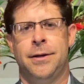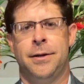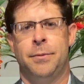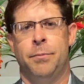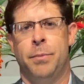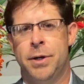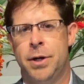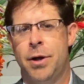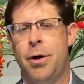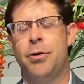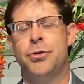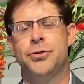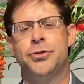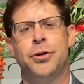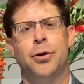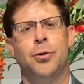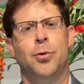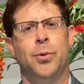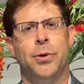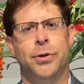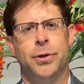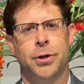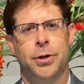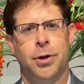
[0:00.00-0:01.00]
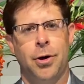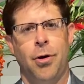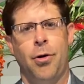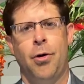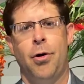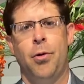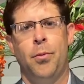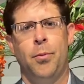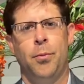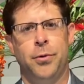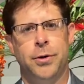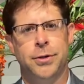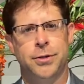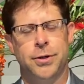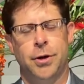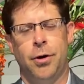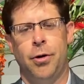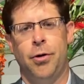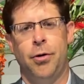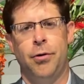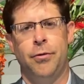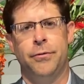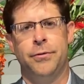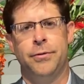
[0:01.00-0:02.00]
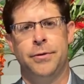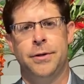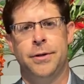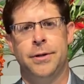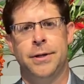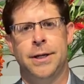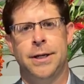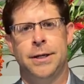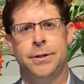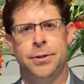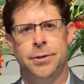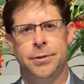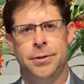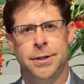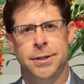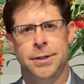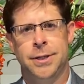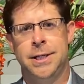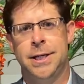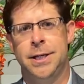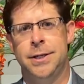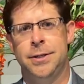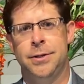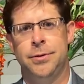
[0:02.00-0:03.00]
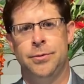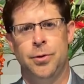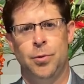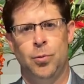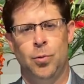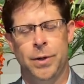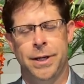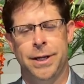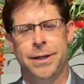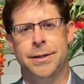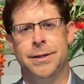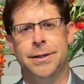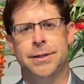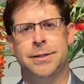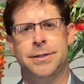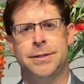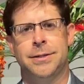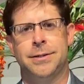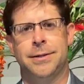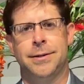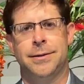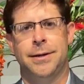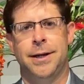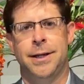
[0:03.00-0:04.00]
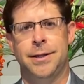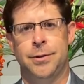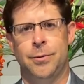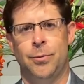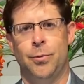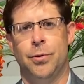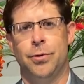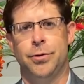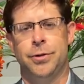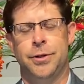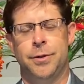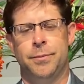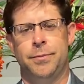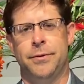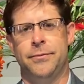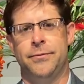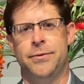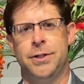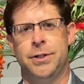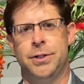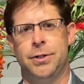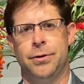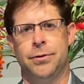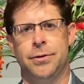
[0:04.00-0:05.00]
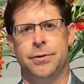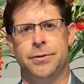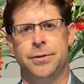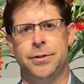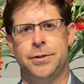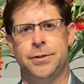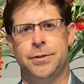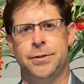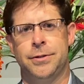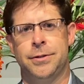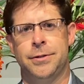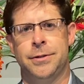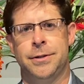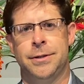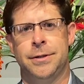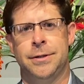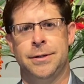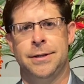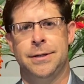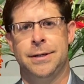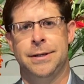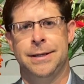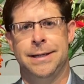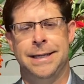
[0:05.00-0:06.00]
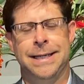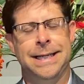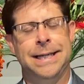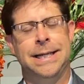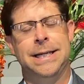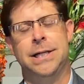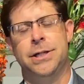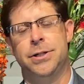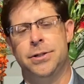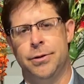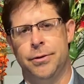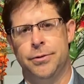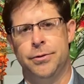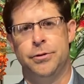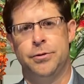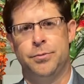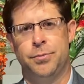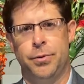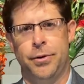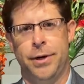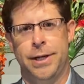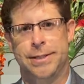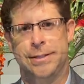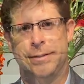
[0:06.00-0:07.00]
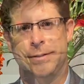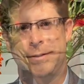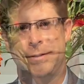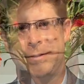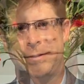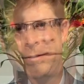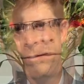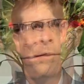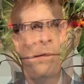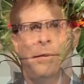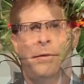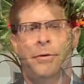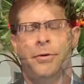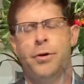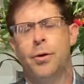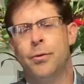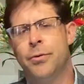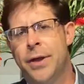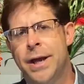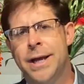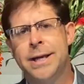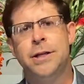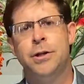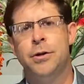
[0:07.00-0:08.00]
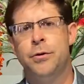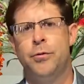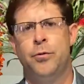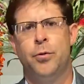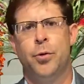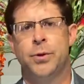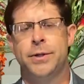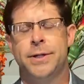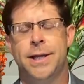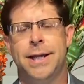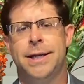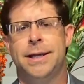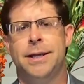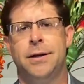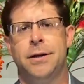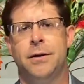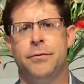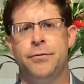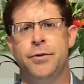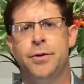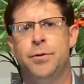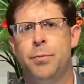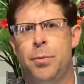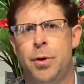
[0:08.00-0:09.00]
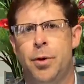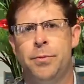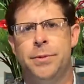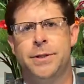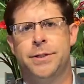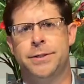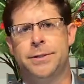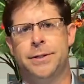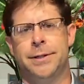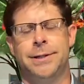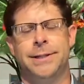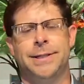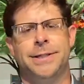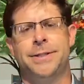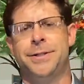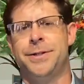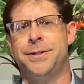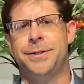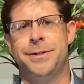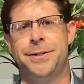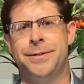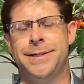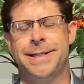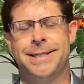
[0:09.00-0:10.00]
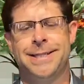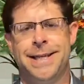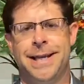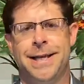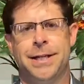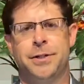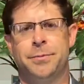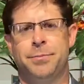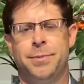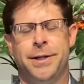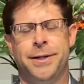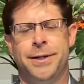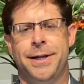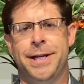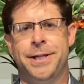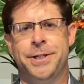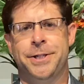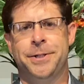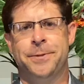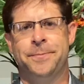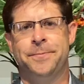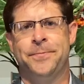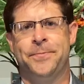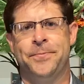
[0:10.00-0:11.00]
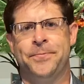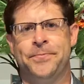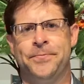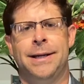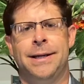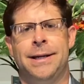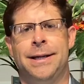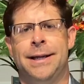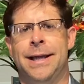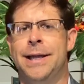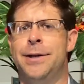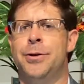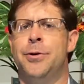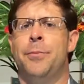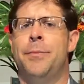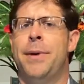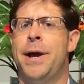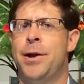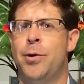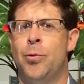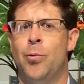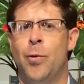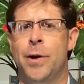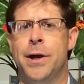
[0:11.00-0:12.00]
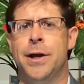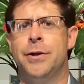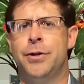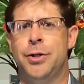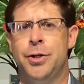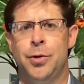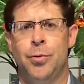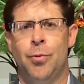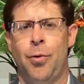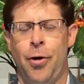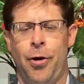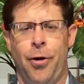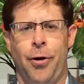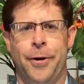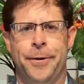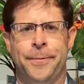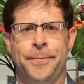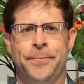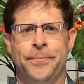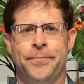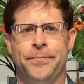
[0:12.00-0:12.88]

but also with a calm resolve to continue the witness and the worship of the church in each other's presence. So thank you for taking a few moments to listen to this explanation. And no matter where you are,